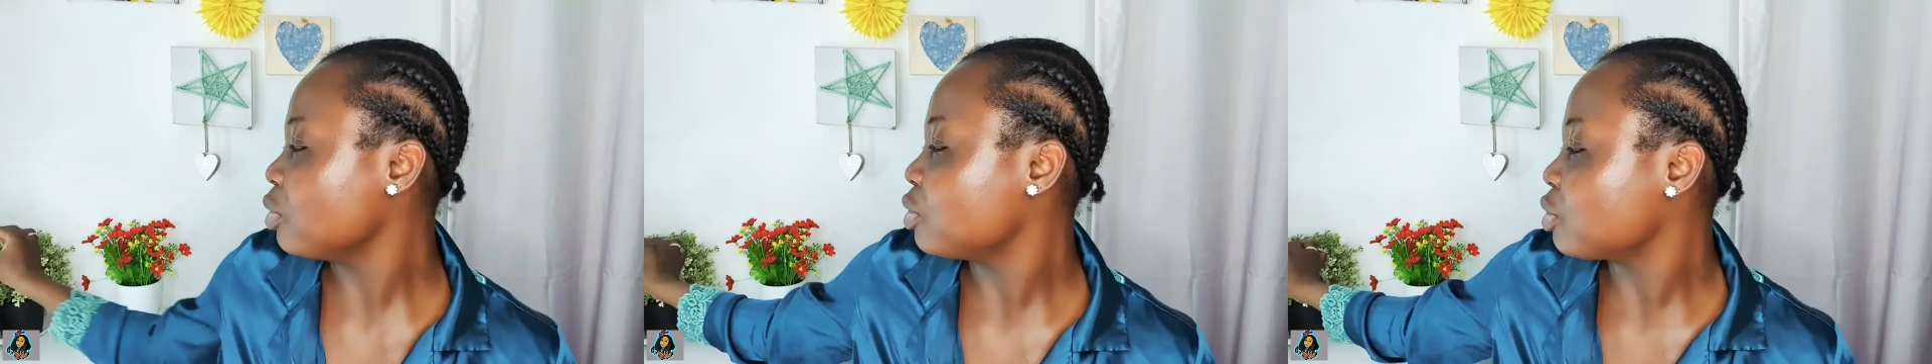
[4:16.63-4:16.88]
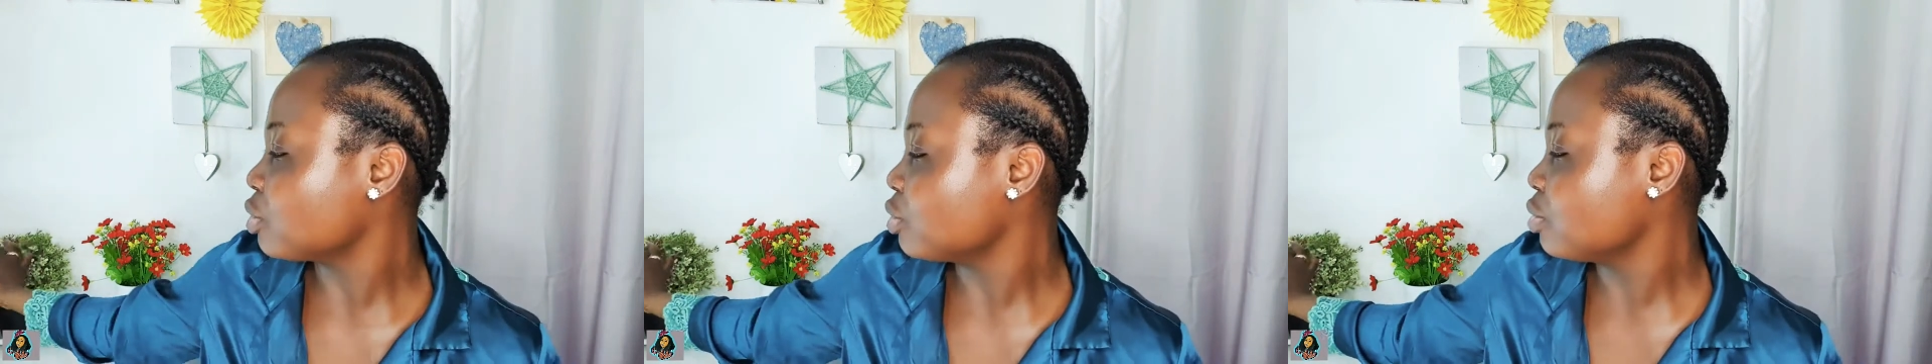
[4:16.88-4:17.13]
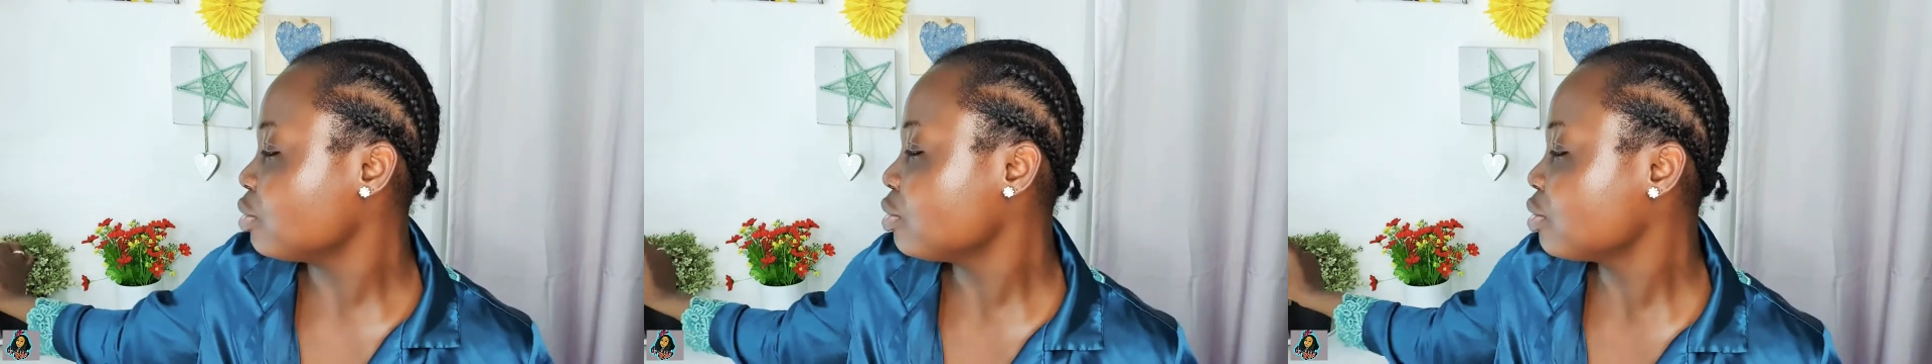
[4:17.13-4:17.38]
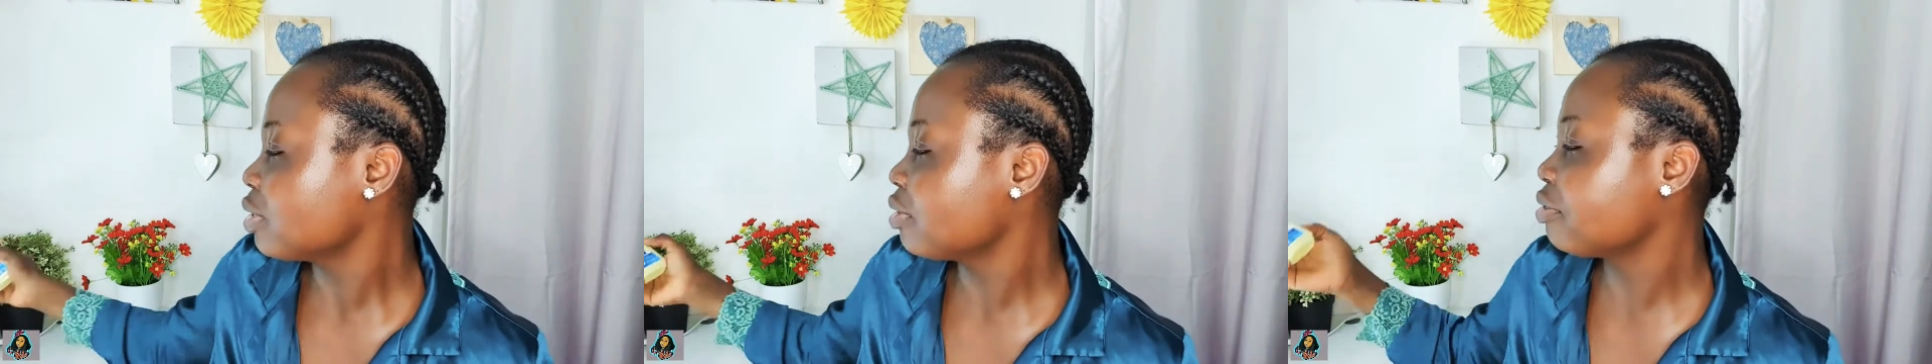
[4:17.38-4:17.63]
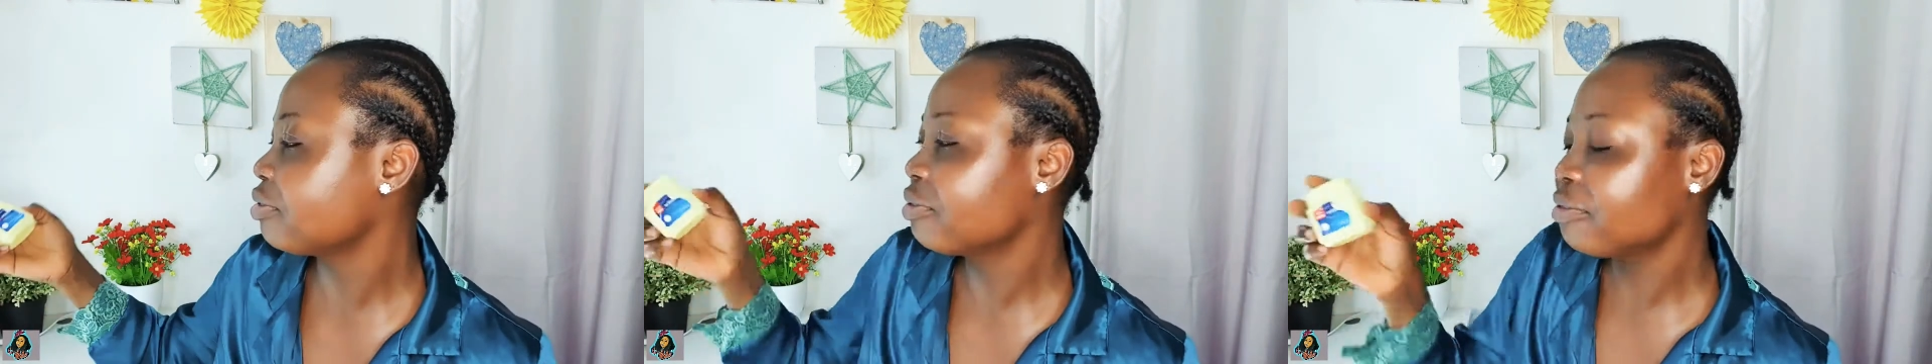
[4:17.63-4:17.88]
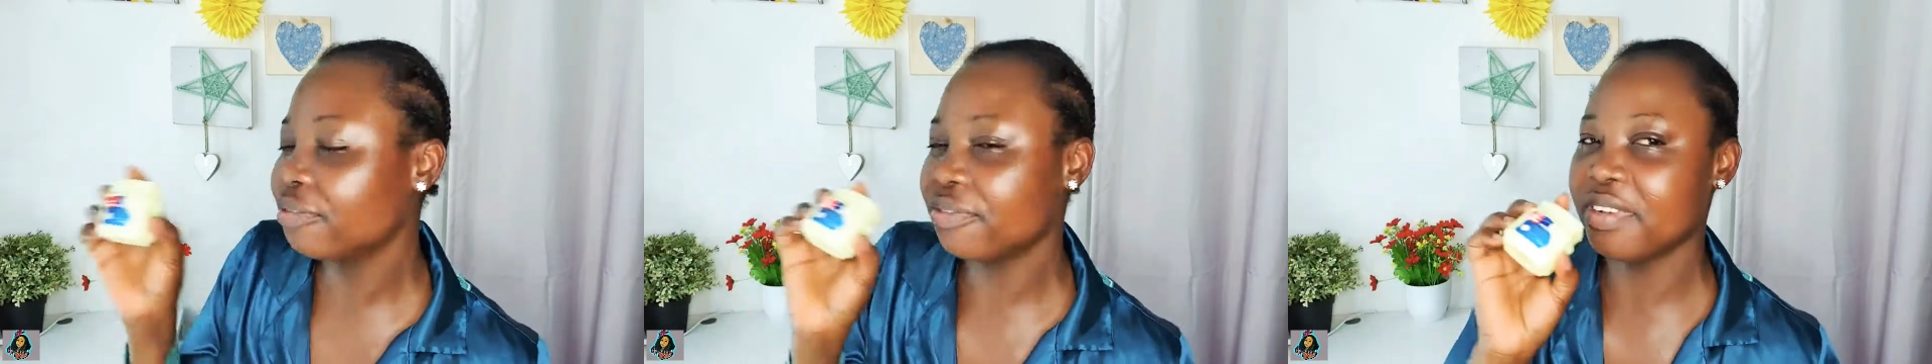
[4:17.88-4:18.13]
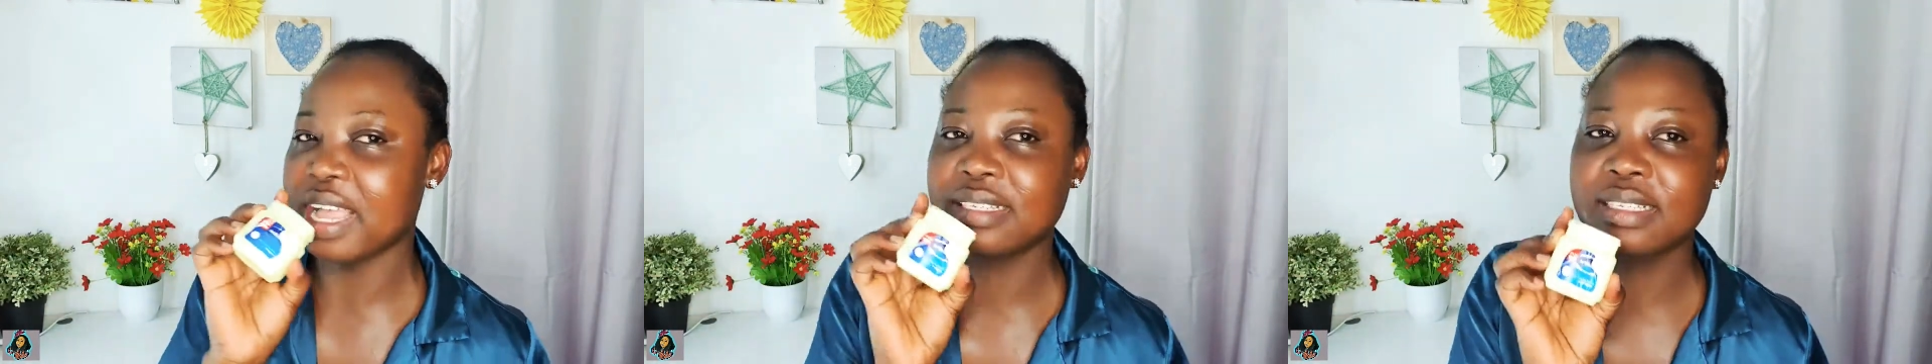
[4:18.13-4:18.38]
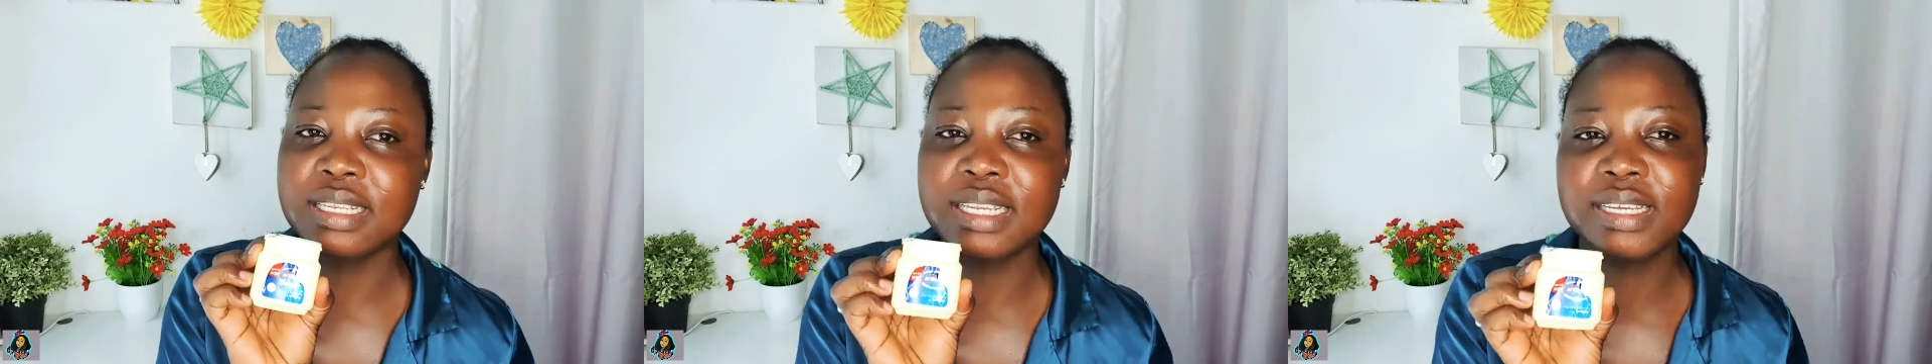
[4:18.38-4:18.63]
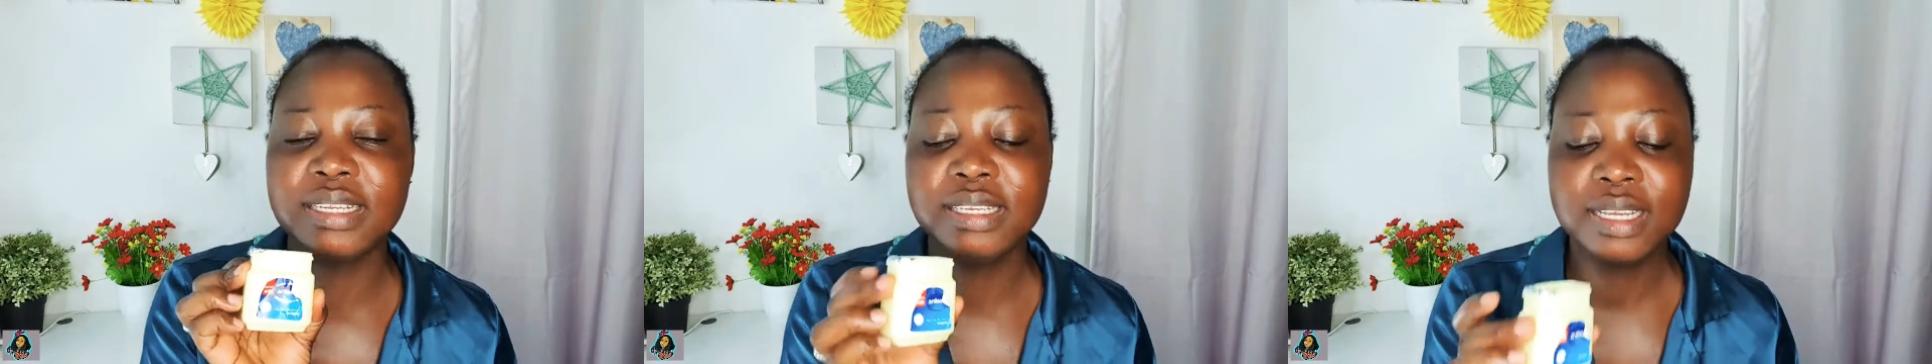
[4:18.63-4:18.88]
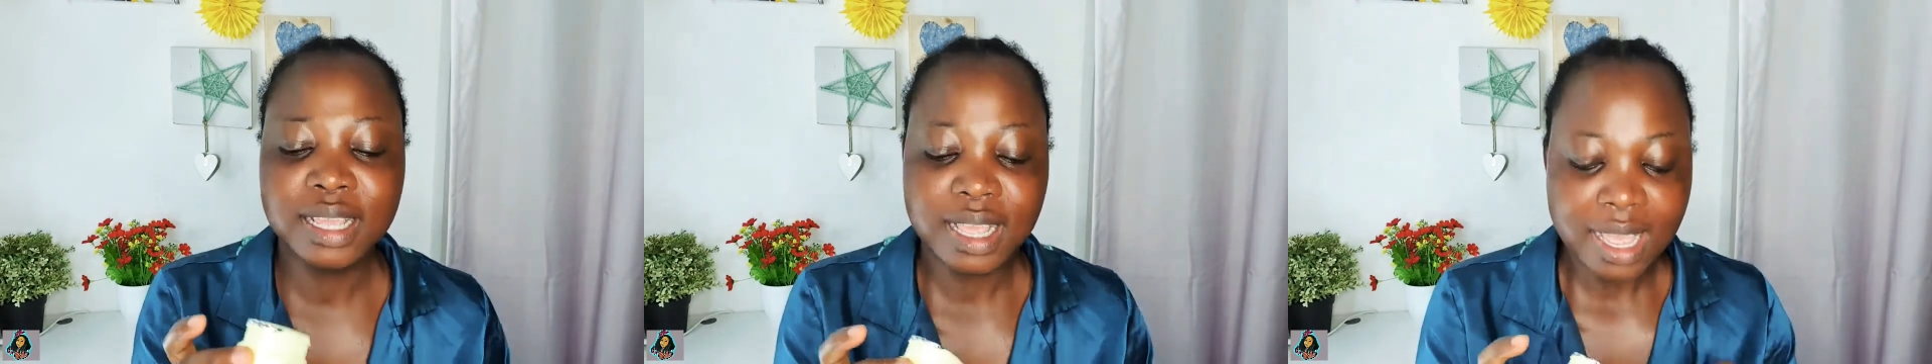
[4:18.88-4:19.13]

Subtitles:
do, Vaseline.